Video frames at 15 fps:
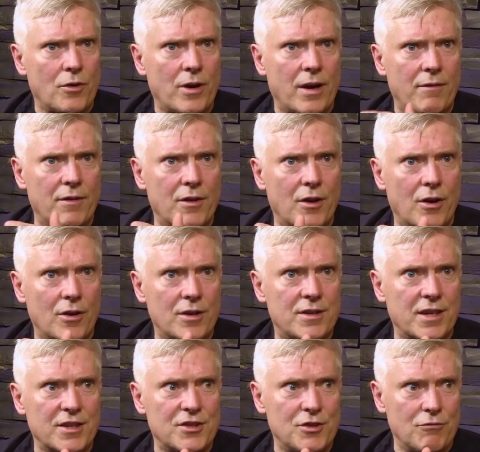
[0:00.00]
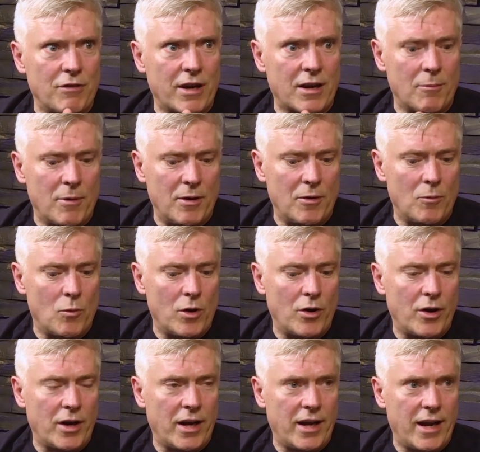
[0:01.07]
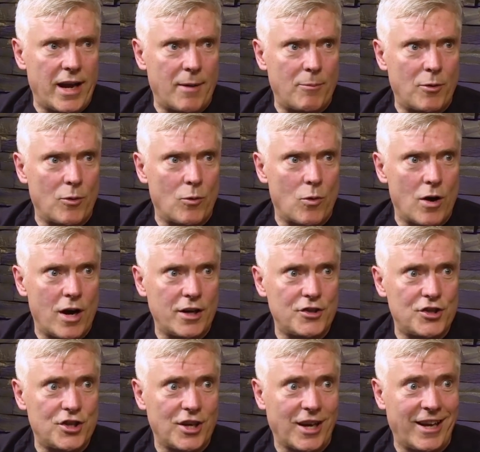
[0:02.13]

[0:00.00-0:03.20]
having the heart attacks, do you recommend them wearing an Apple Watch?